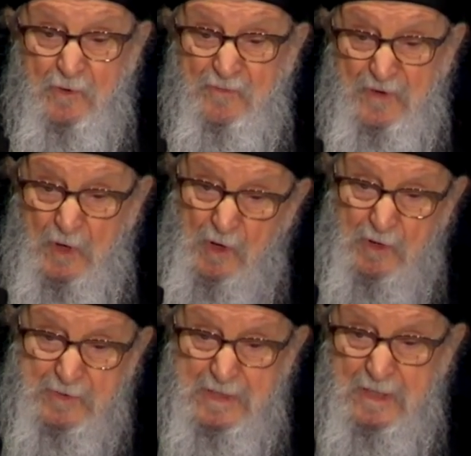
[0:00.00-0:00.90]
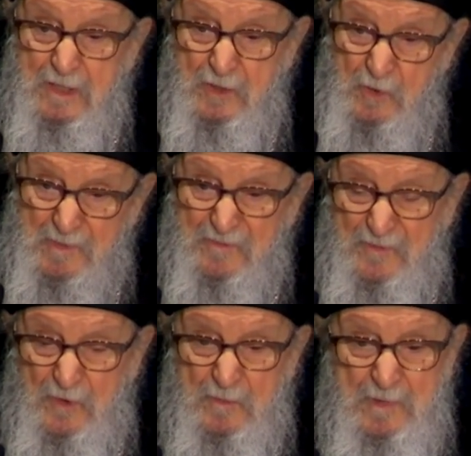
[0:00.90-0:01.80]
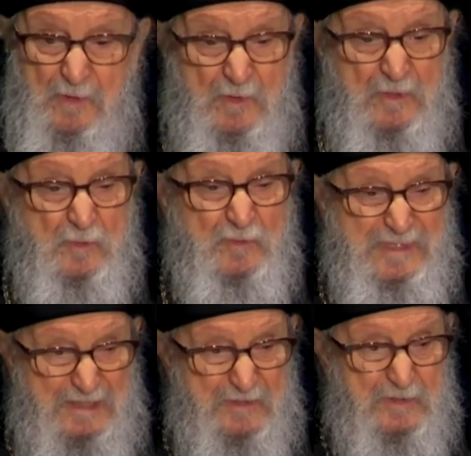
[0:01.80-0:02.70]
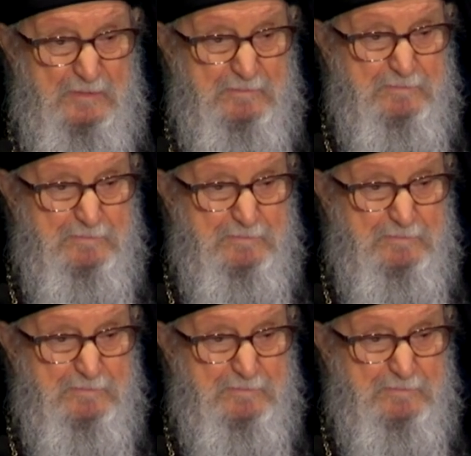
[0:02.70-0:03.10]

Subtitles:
of a god in human form in order to test.